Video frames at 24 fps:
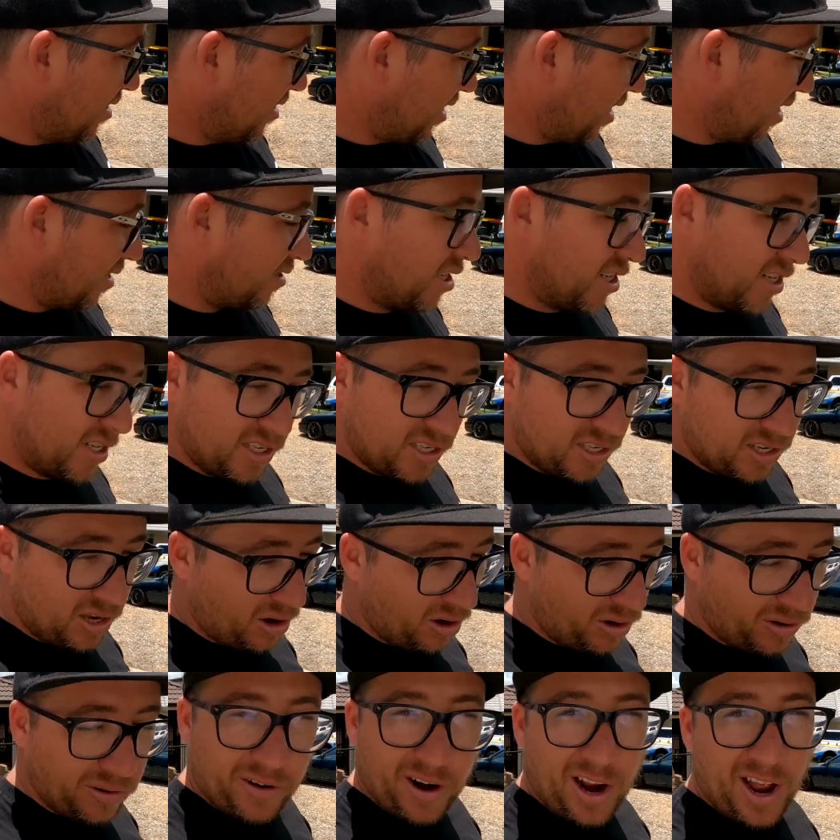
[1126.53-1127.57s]
They're just
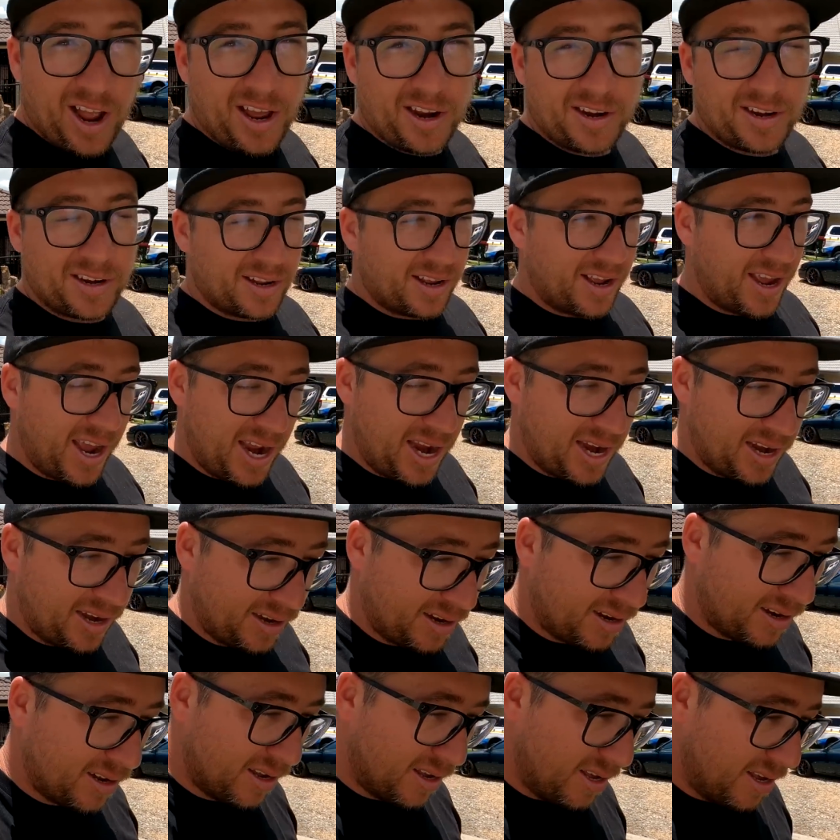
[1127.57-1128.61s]
so rad,
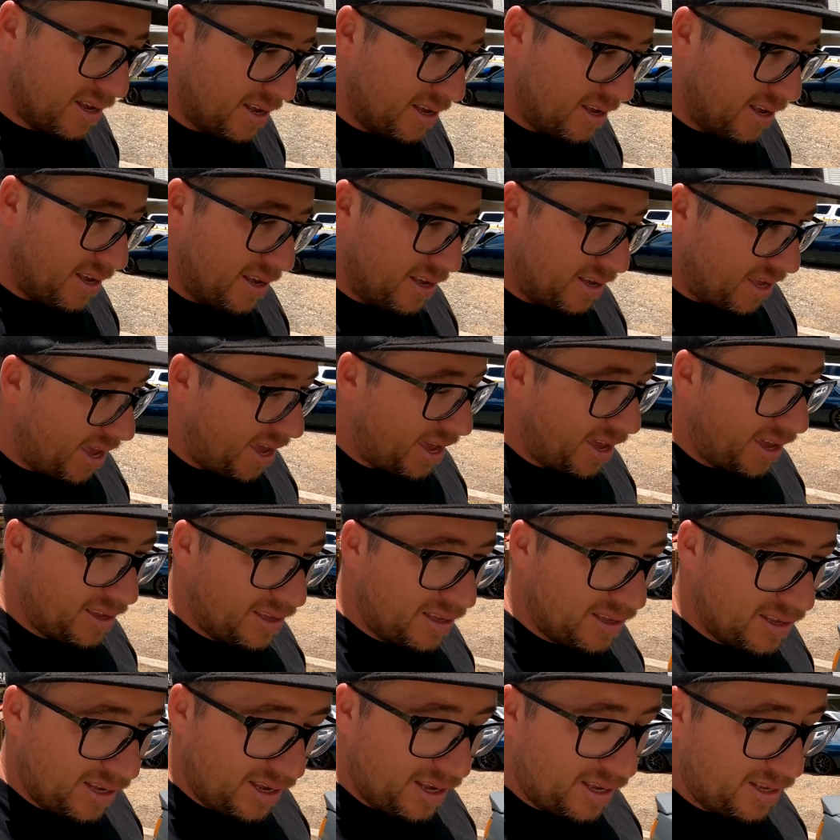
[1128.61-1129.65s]
and yeah,
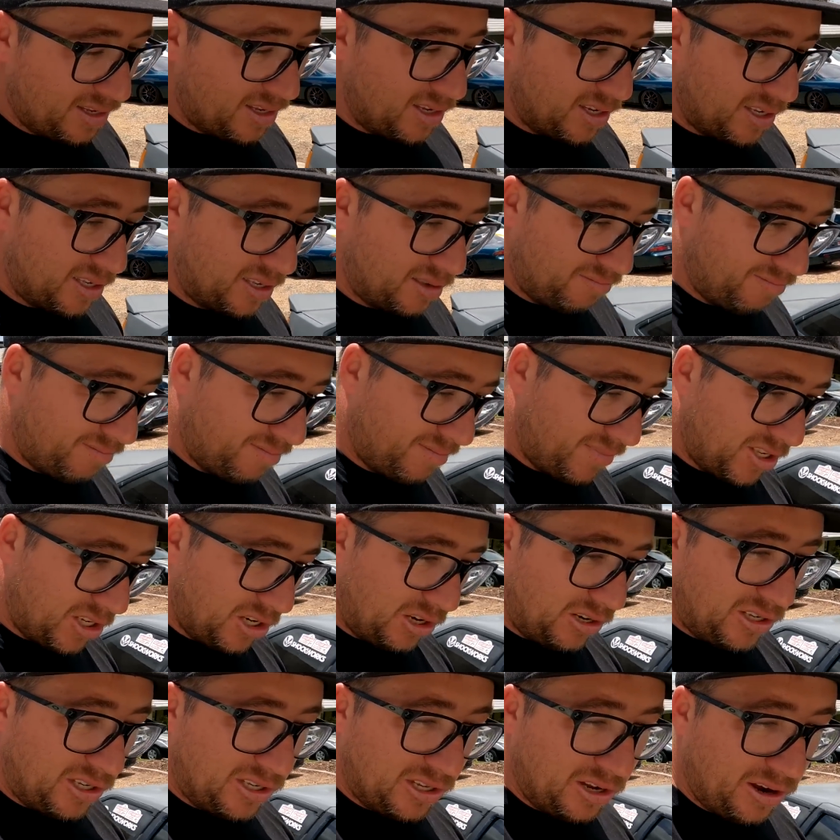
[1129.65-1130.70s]
just
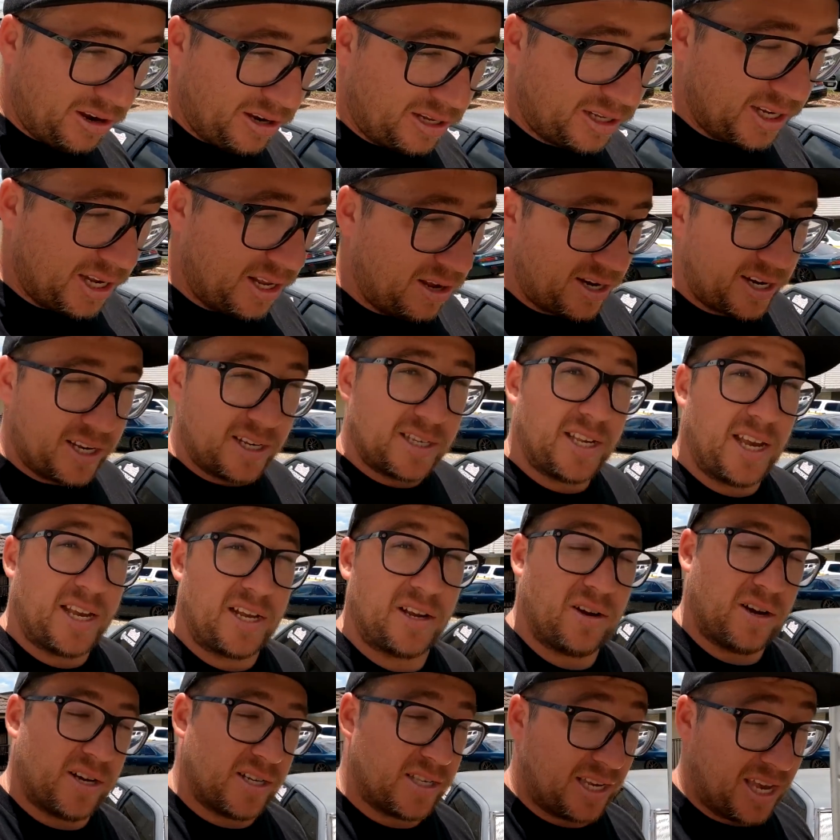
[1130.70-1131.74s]
so stoked. And like I
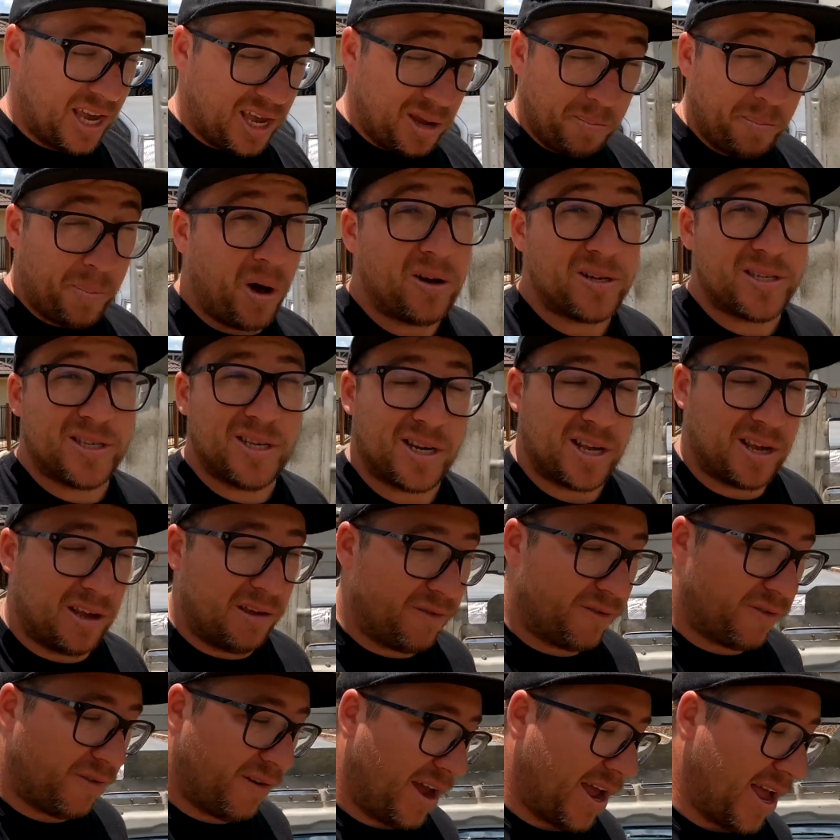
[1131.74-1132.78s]
said, guys, keep
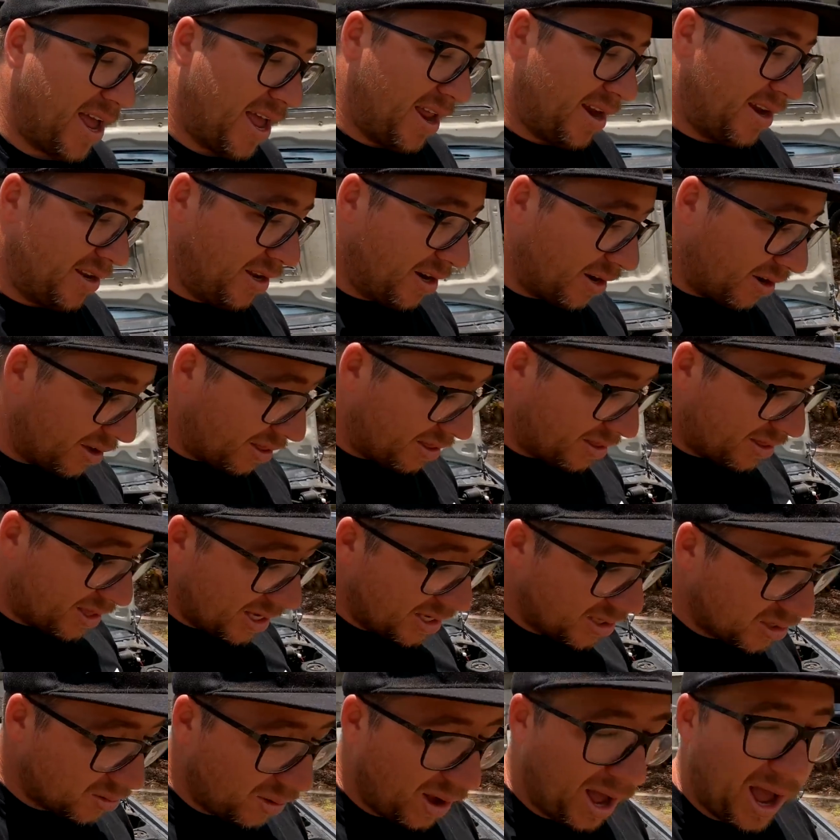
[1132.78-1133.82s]
positive, and you know,
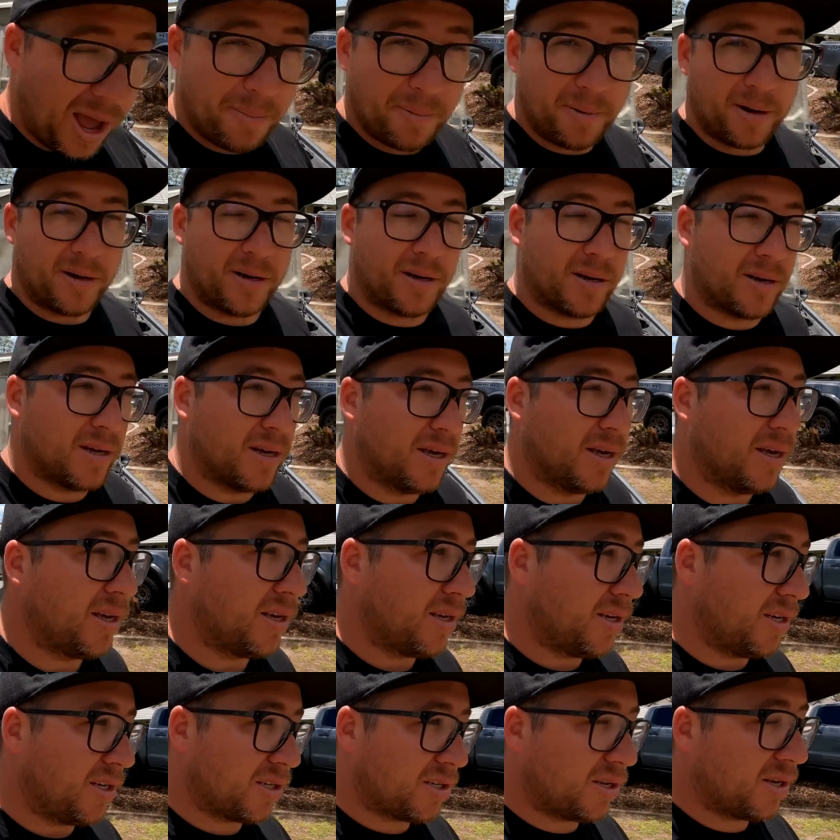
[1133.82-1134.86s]
things will happen.
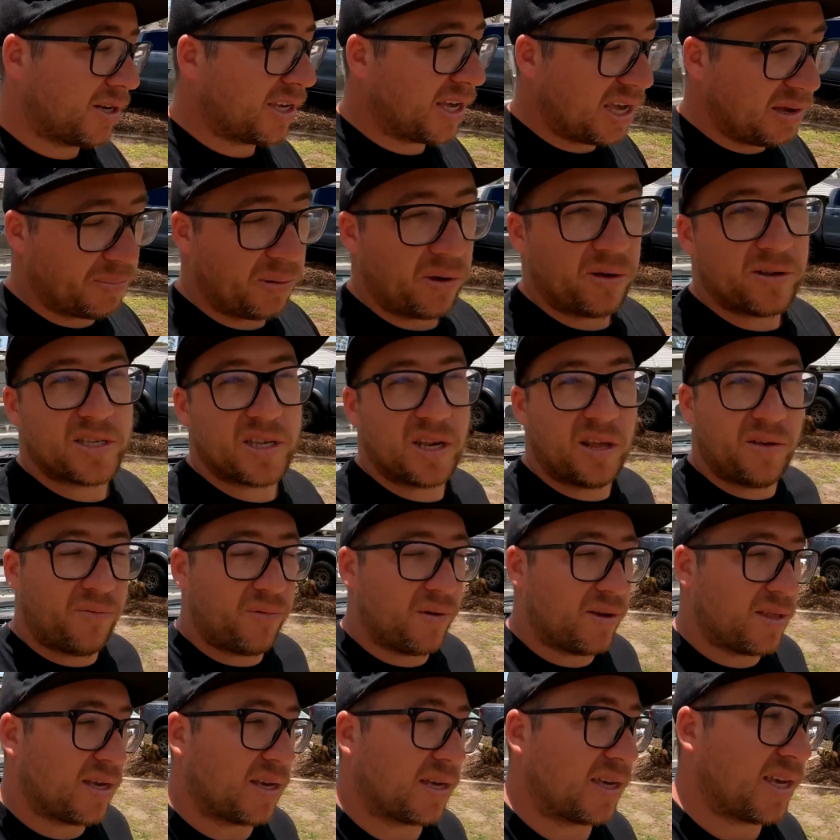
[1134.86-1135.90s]
You just got to keep positive
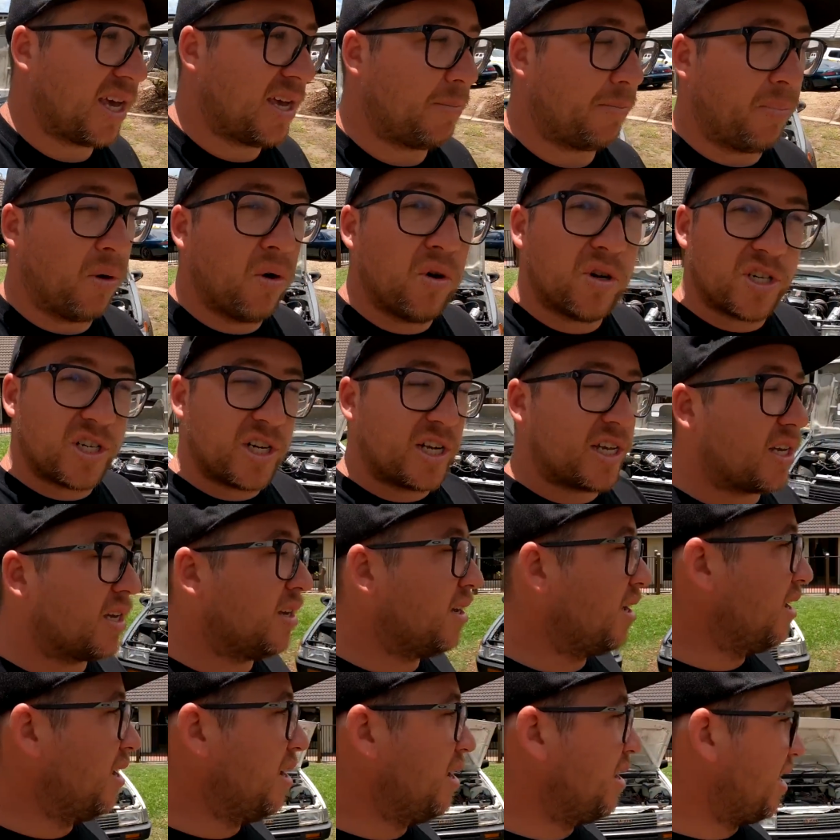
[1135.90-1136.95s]
with it, keep pushing
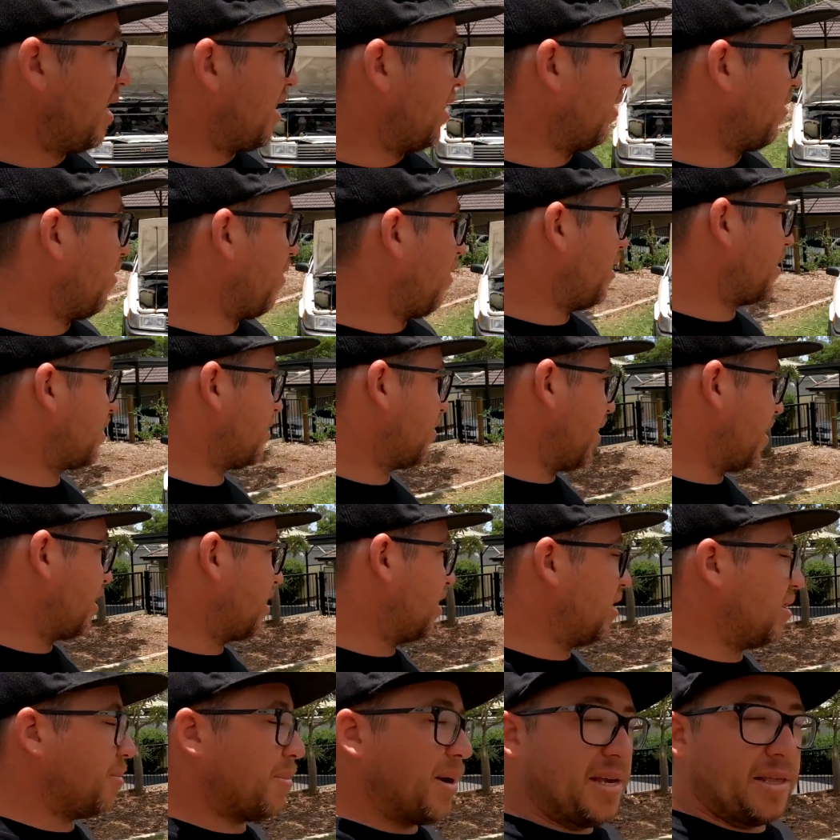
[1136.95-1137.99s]
in the right
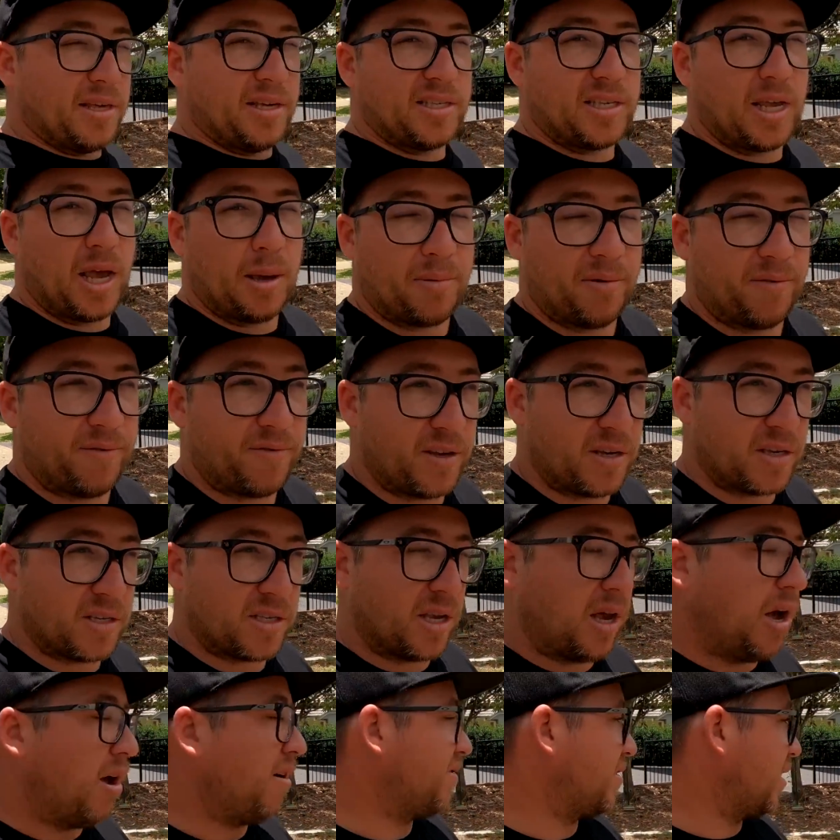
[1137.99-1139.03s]
direction to make things happen for
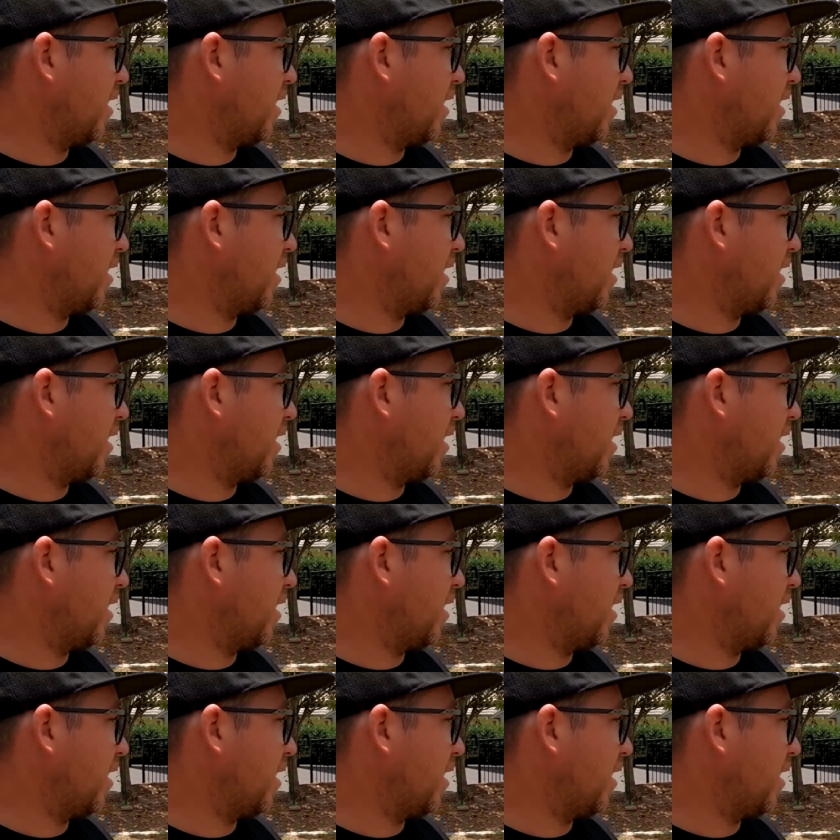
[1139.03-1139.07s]
yourself.